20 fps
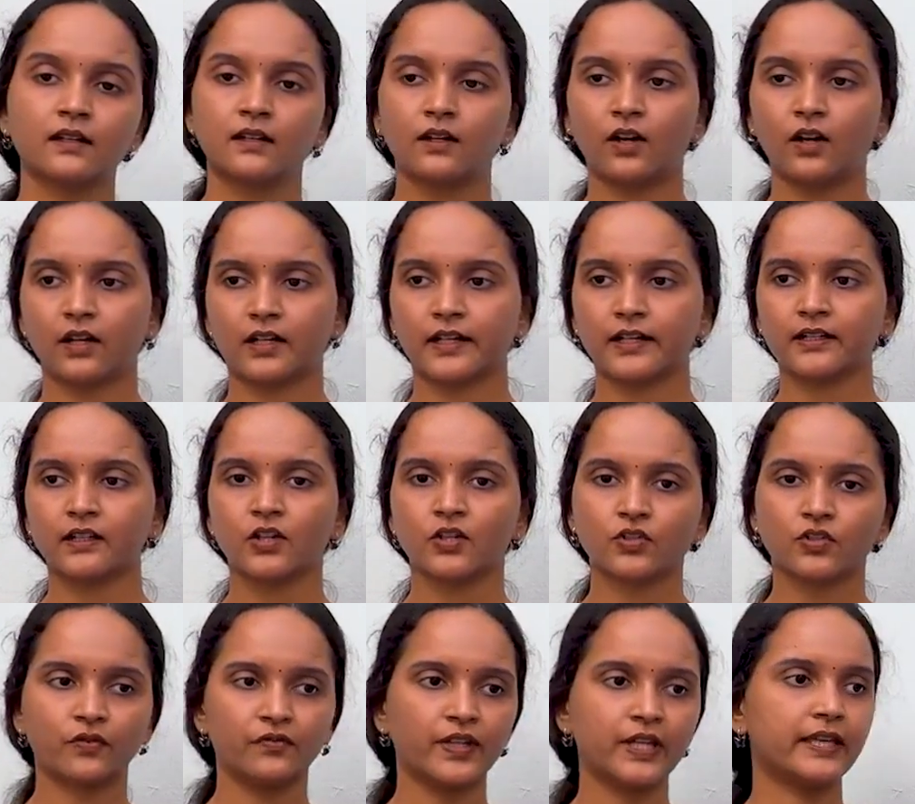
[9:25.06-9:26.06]
Alright,
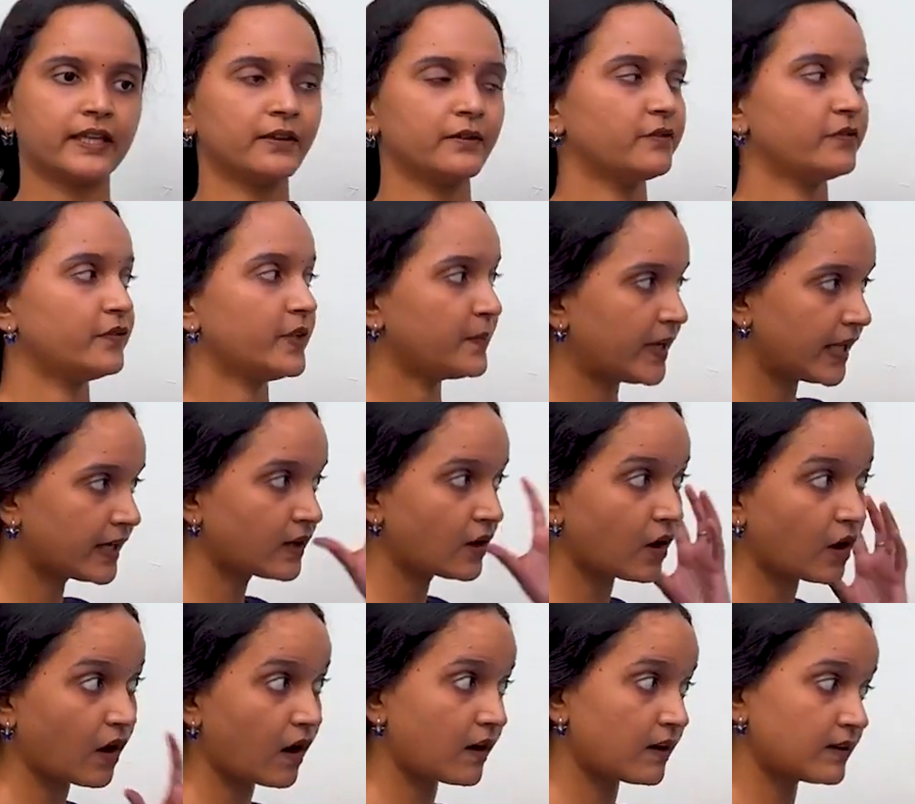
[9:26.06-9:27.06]
so we make
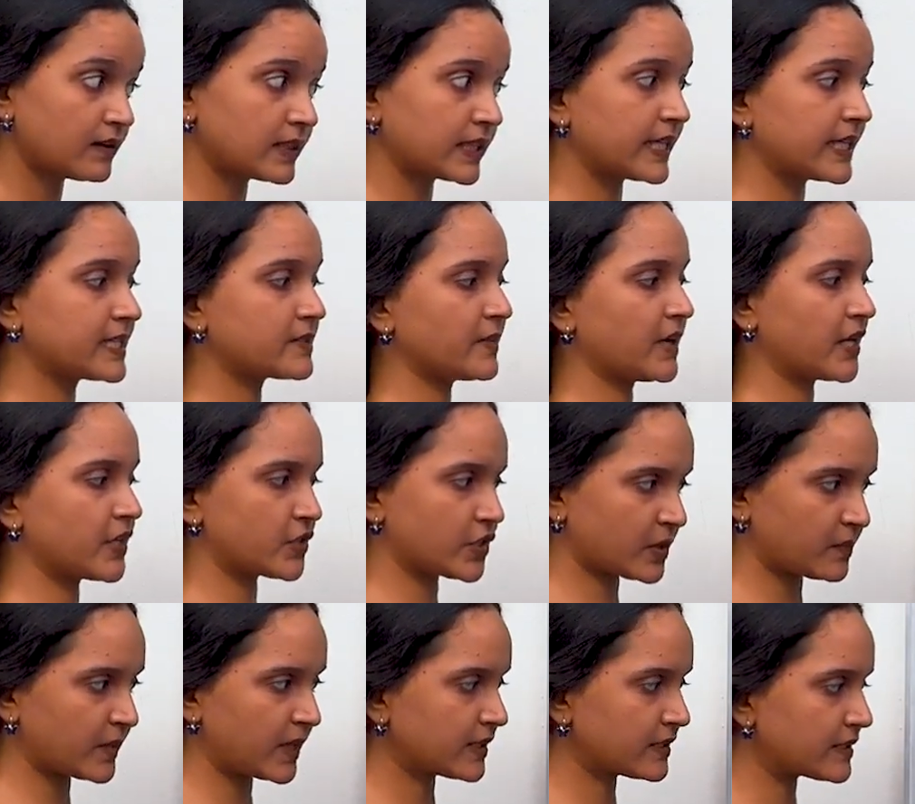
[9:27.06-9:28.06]
all these
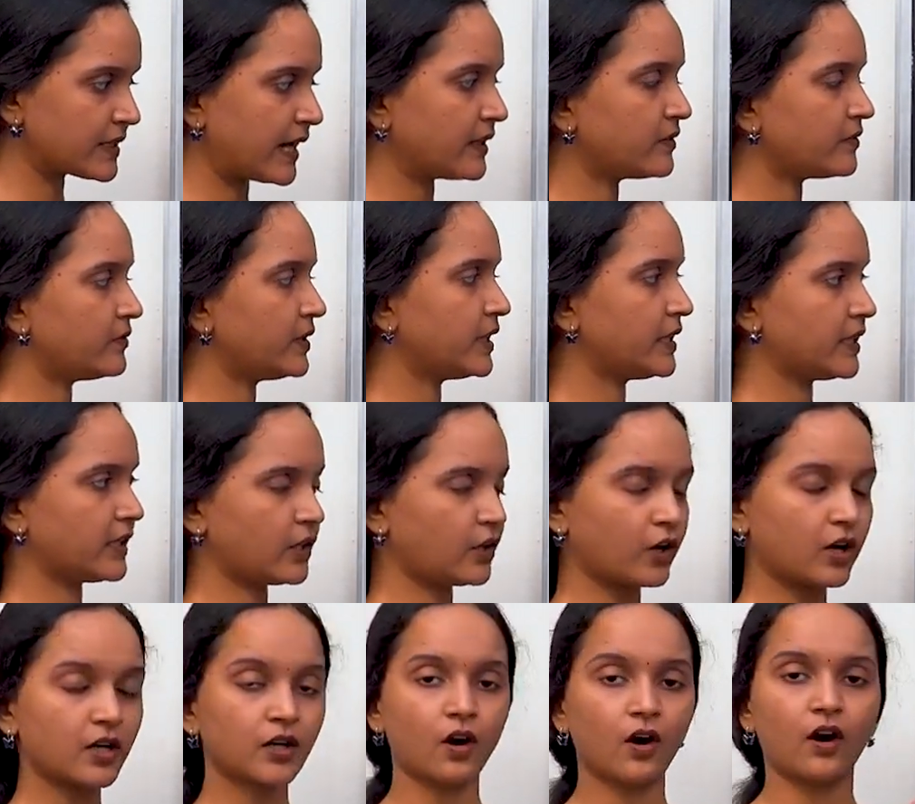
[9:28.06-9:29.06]
measurements and we
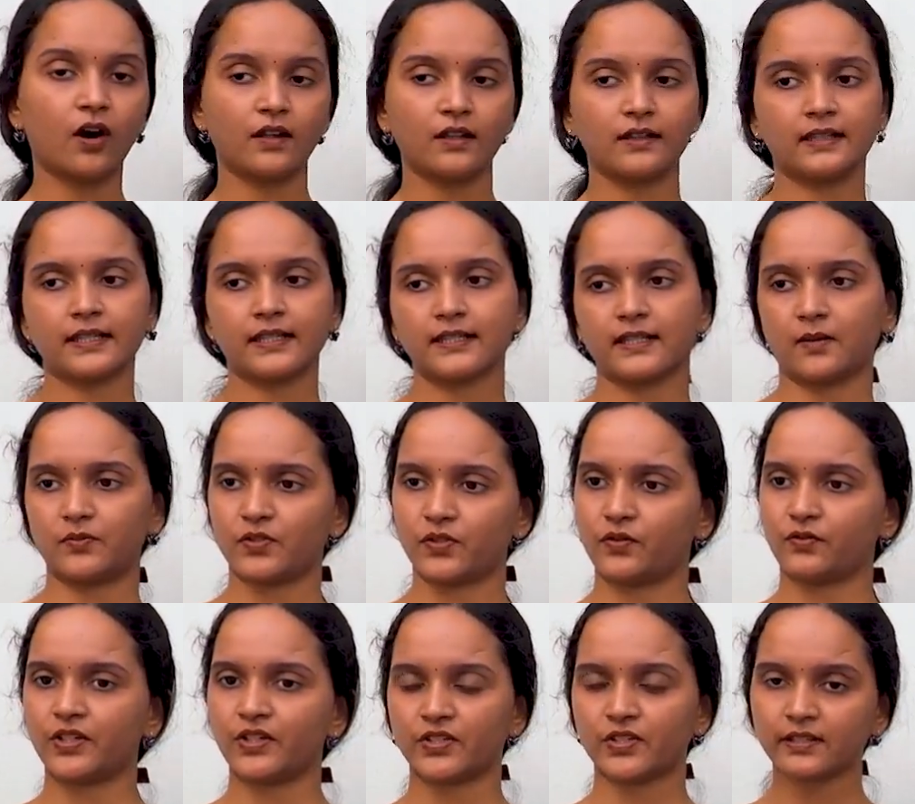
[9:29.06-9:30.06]
record all these
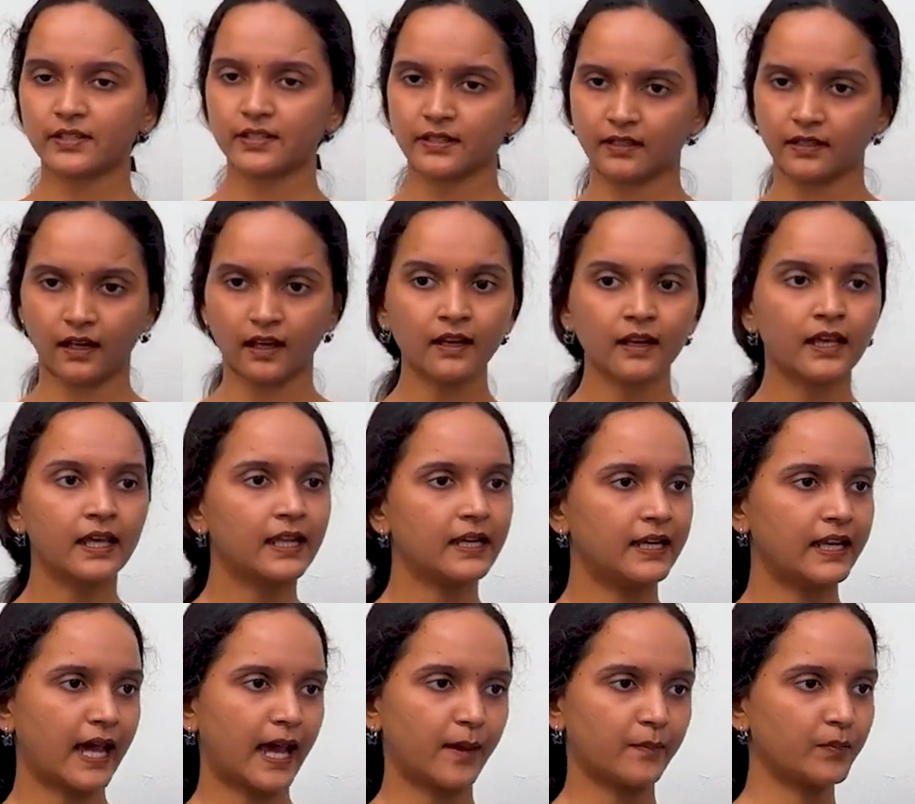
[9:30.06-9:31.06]
observations in our
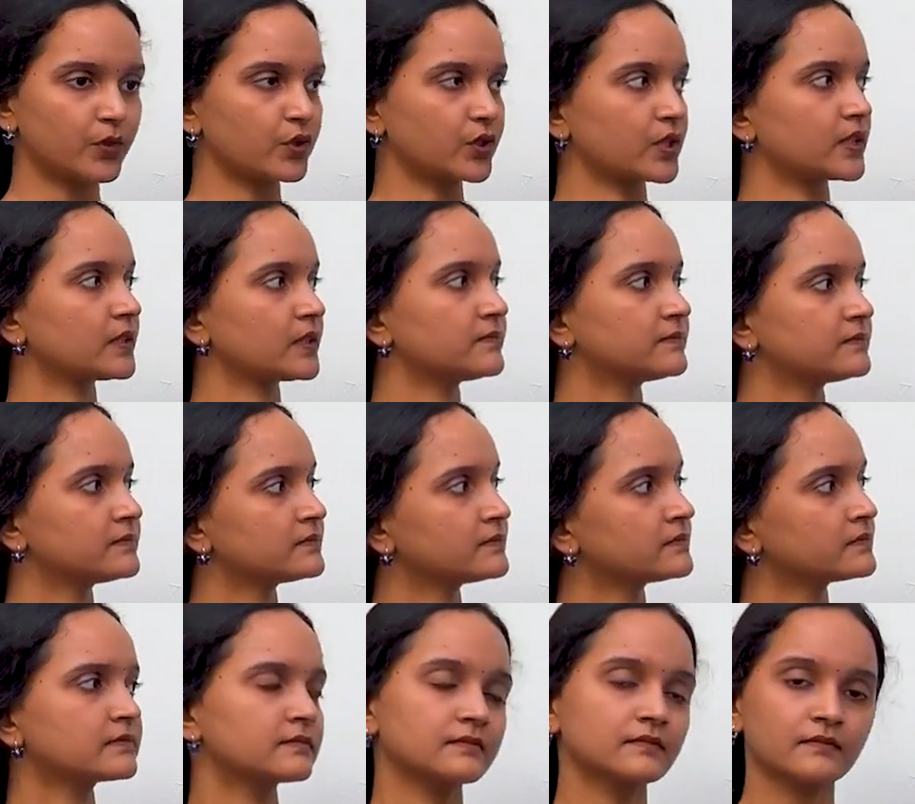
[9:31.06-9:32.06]
lab book.
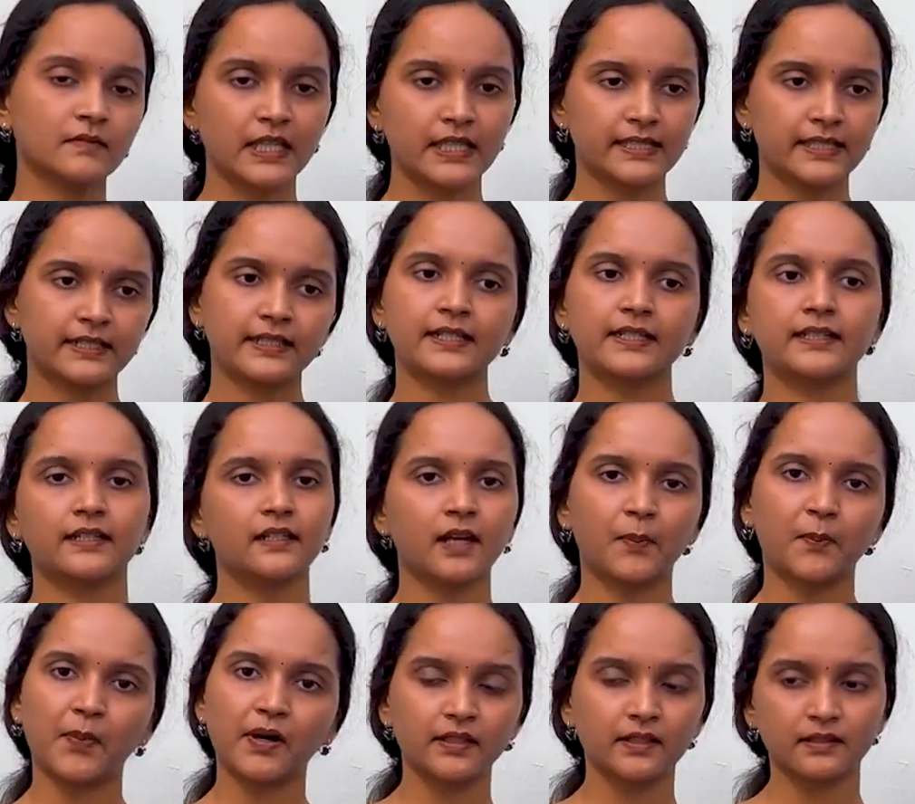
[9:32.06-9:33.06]
Is it clear
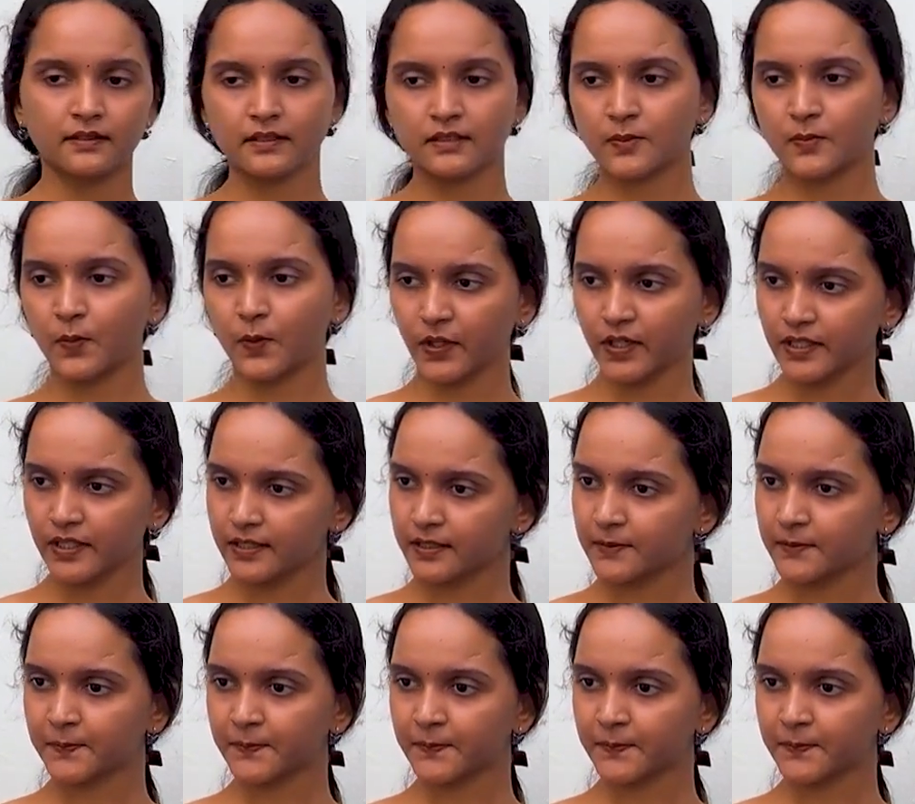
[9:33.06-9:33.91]
up until this point?